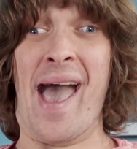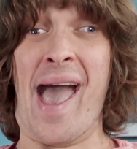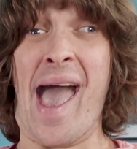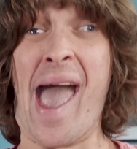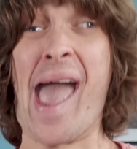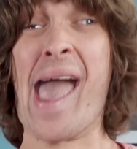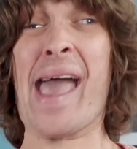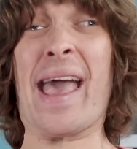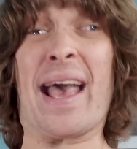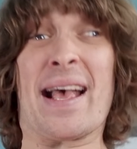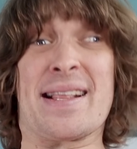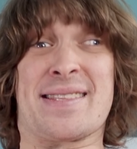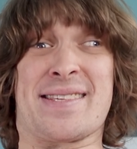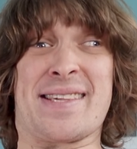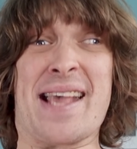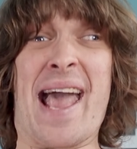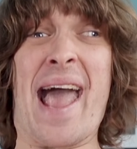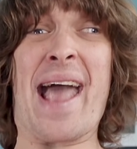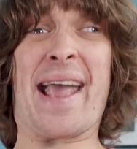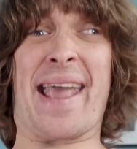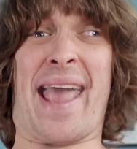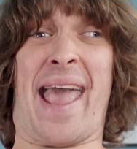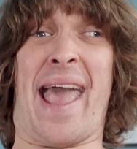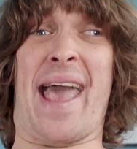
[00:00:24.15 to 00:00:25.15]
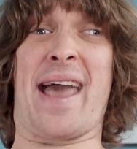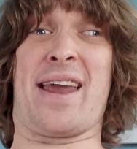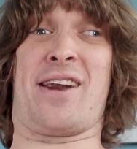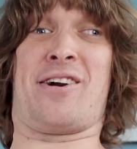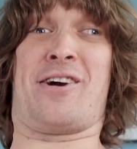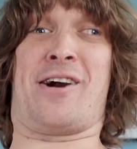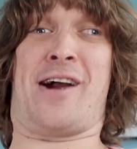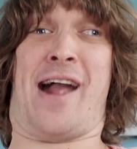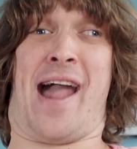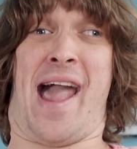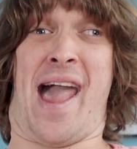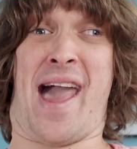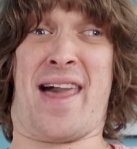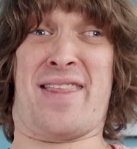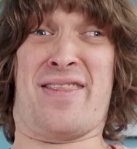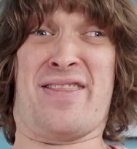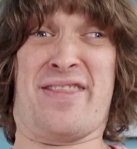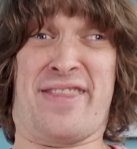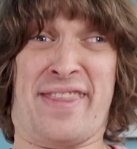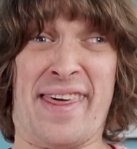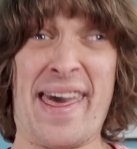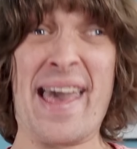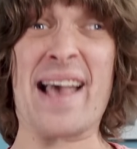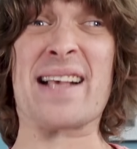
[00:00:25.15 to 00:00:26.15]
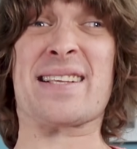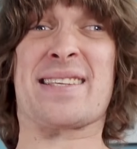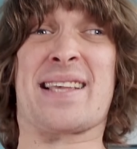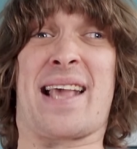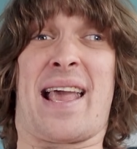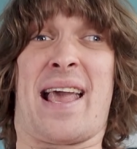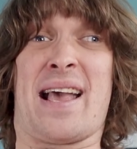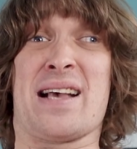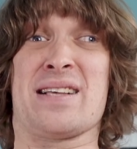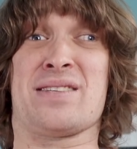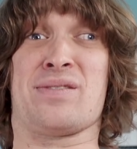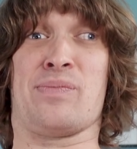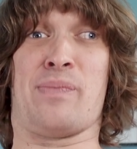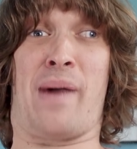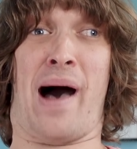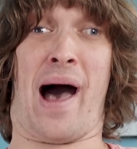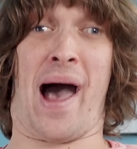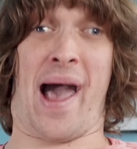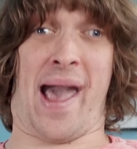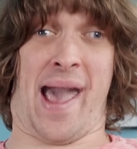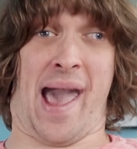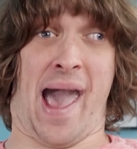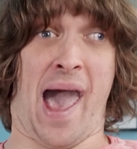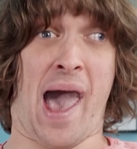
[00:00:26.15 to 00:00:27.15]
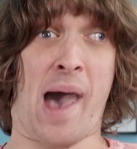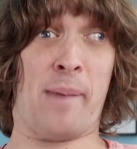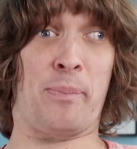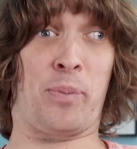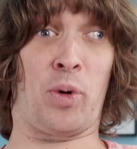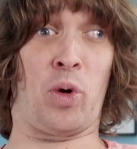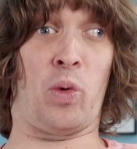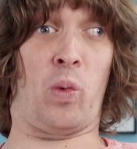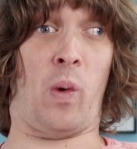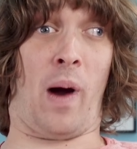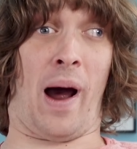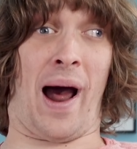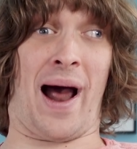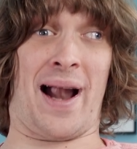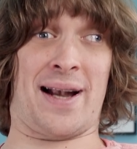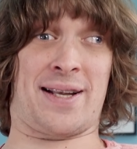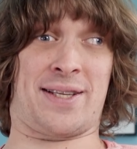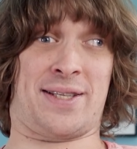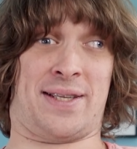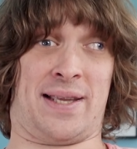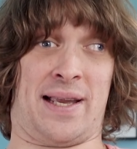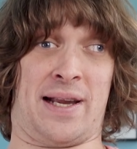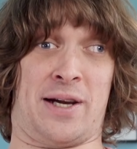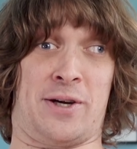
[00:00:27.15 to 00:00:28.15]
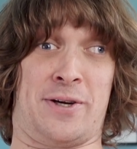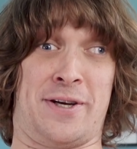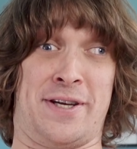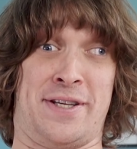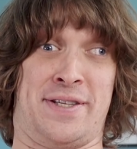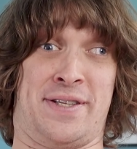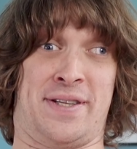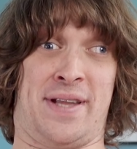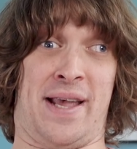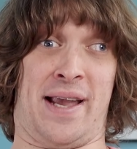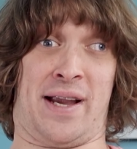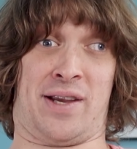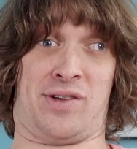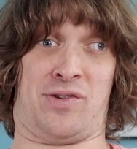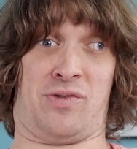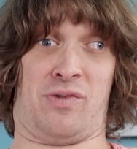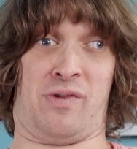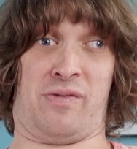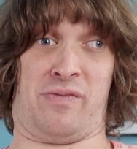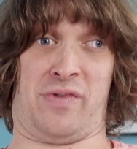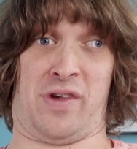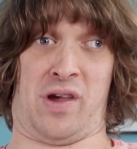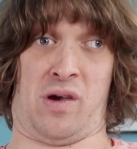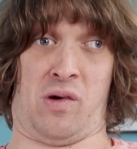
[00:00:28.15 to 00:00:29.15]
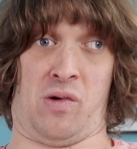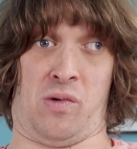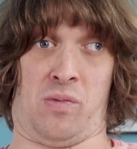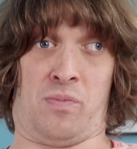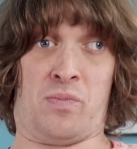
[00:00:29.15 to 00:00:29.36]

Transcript: it's Zach Anner, and this is my Apple Watch Series 6 review.